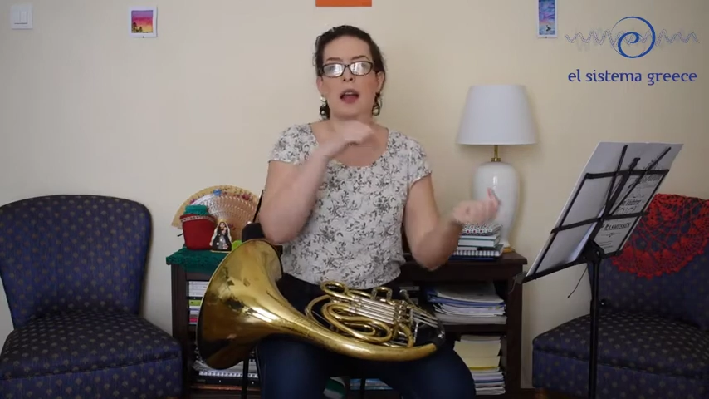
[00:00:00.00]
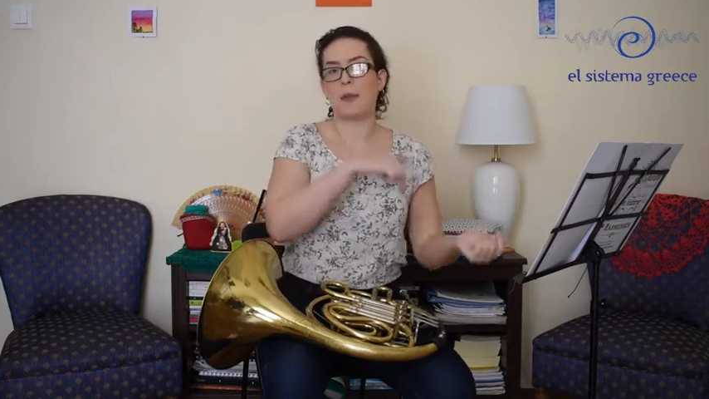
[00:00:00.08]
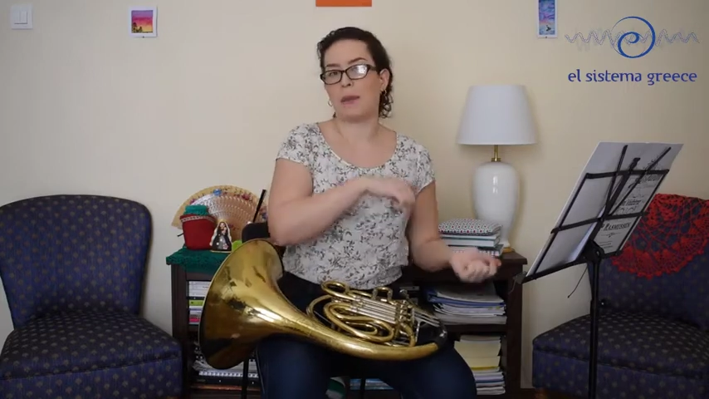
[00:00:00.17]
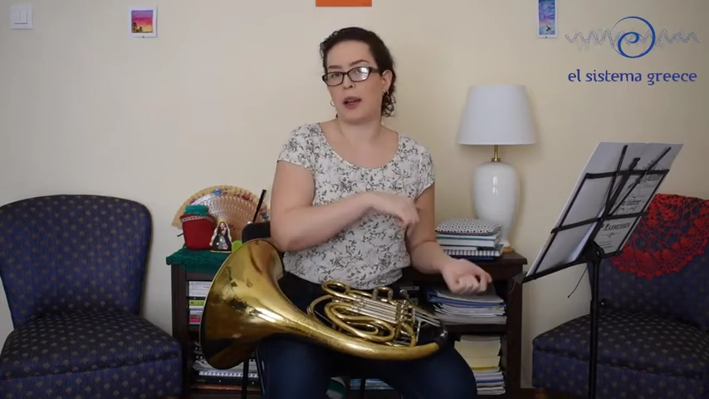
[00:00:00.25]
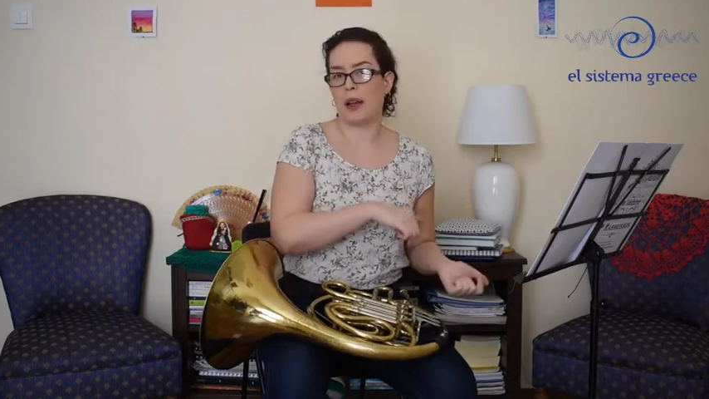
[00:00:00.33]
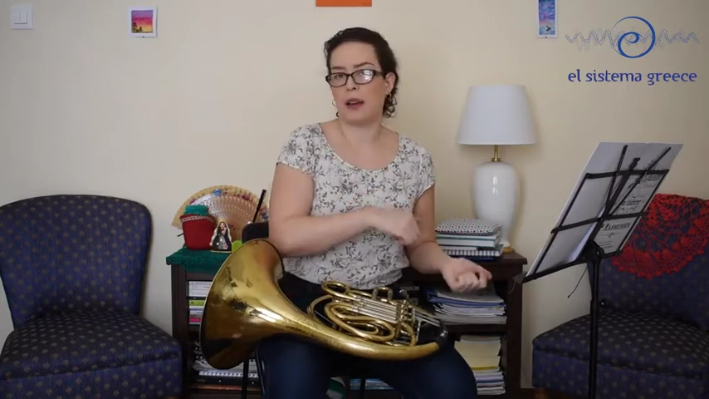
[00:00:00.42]
I'm
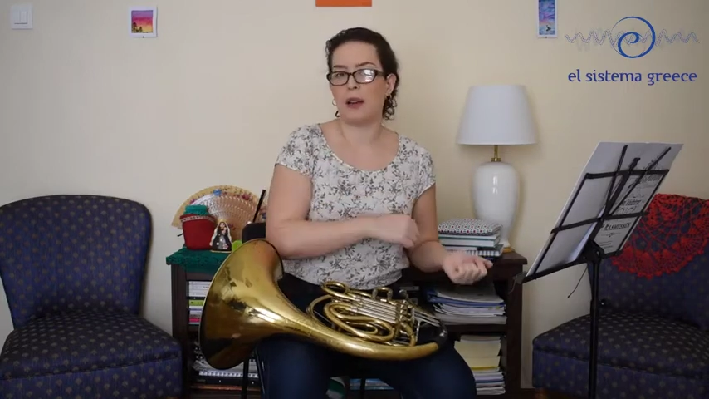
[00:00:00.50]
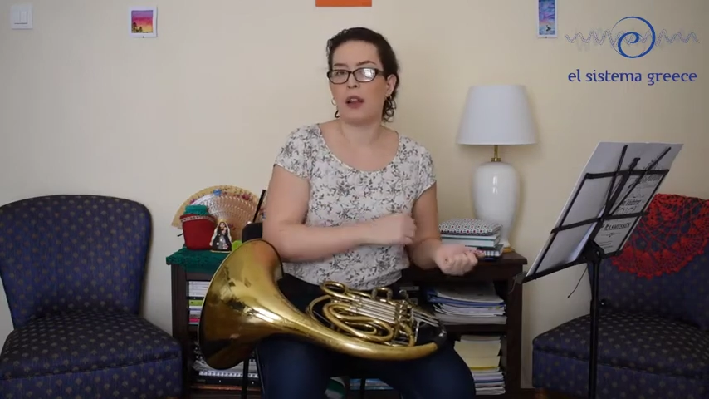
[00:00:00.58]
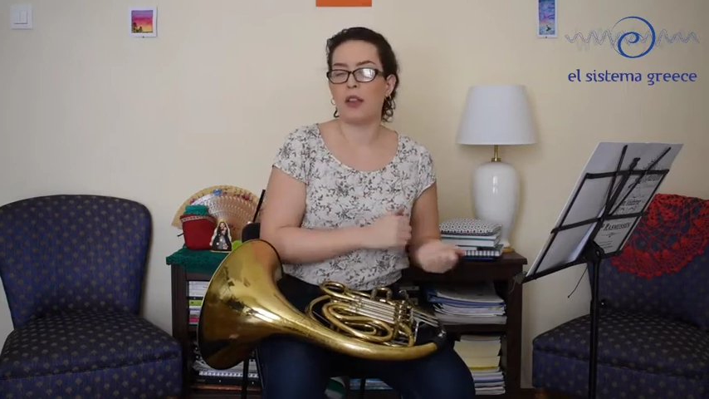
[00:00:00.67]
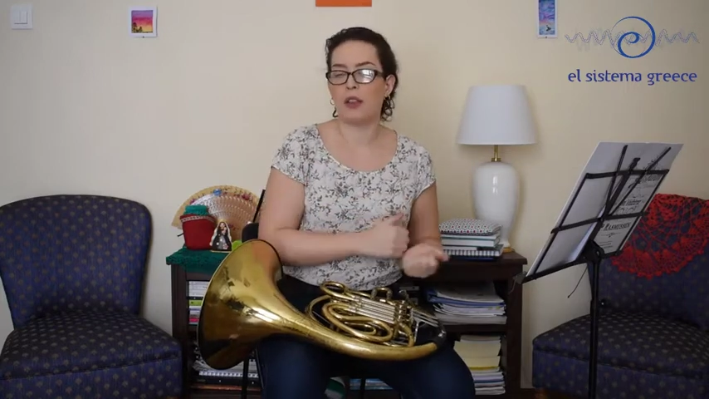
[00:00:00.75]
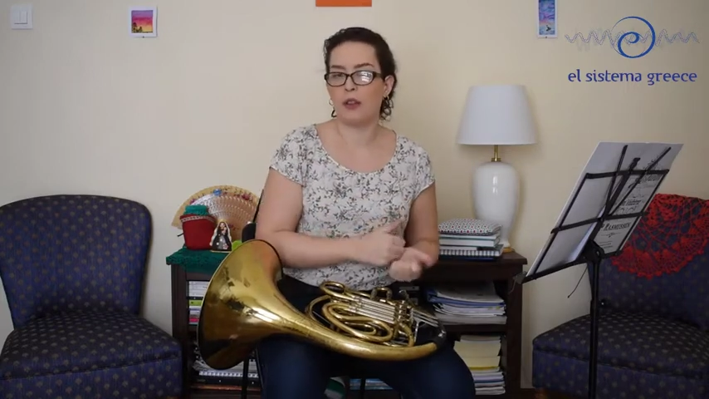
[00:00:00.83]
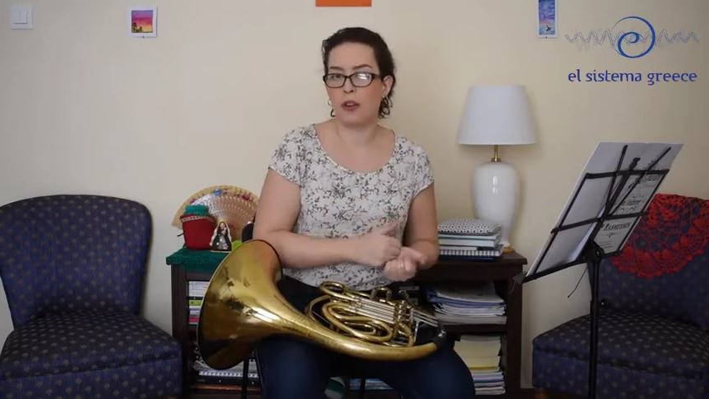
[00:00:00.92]
playing
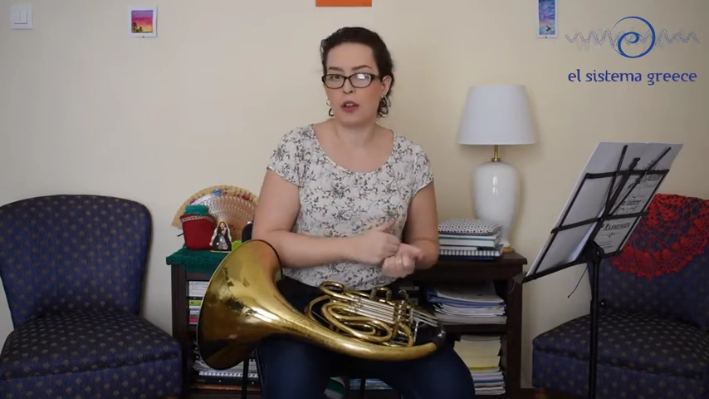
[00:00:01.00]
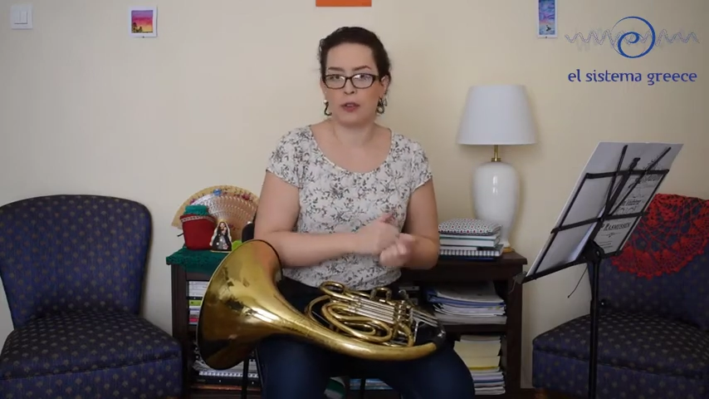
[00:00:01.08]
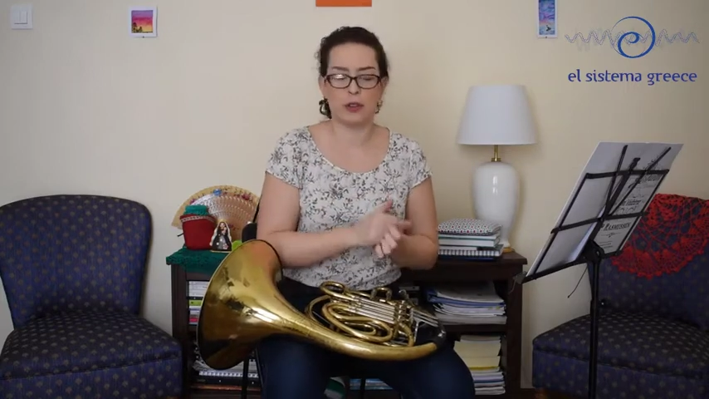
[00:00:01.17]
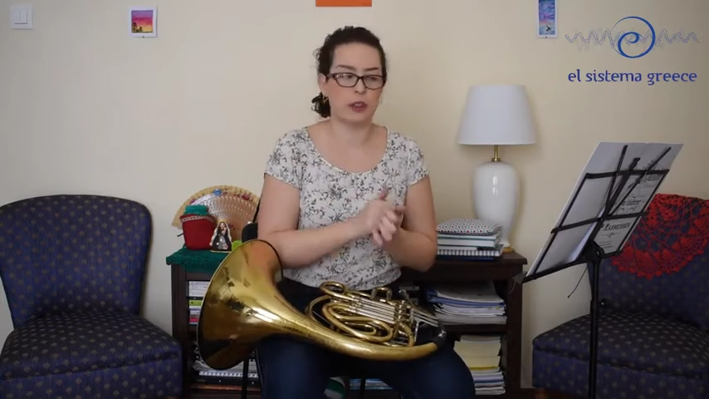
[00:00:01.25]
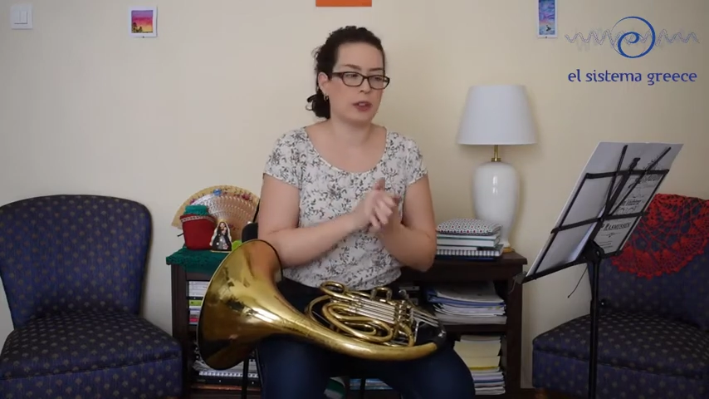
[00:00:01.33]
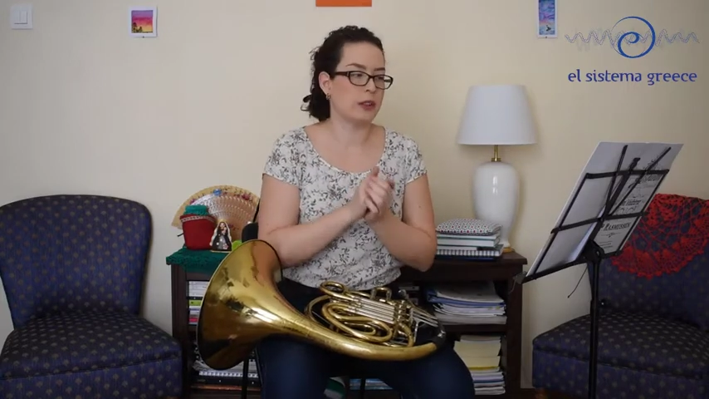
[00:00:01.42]
the third
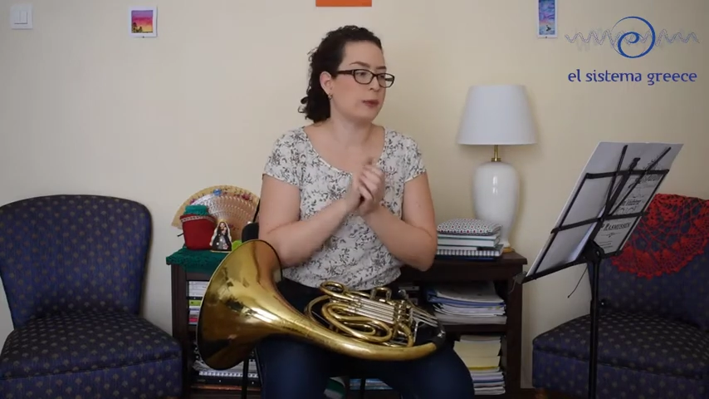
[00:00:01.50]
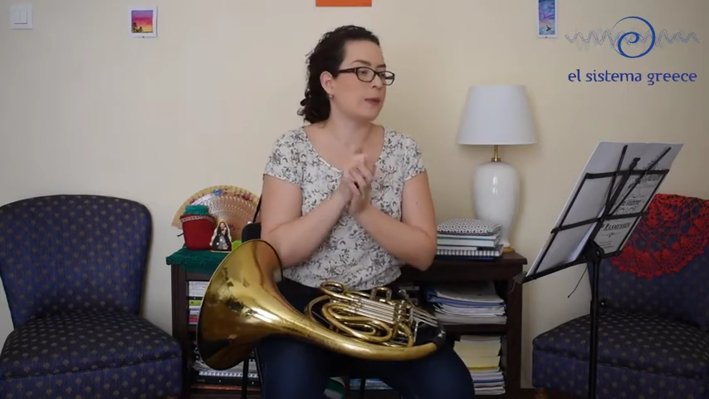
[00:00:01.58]
voice.